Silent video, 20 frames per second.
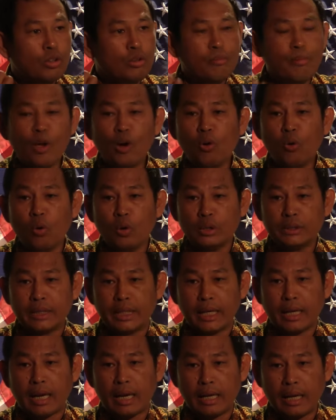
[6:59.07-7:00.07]
Lumio
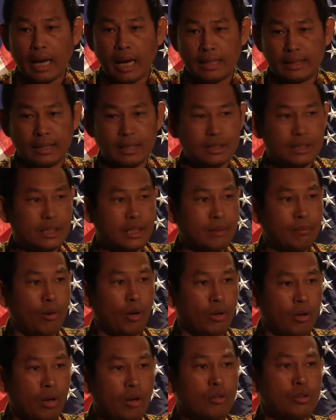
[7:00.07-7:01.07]
Chikane identity,
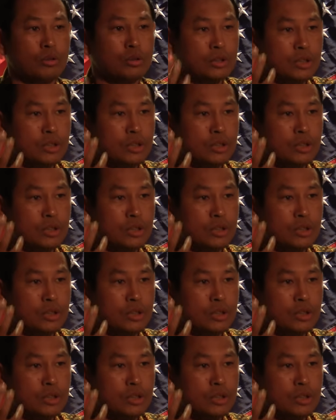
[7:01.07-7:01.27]
Bono,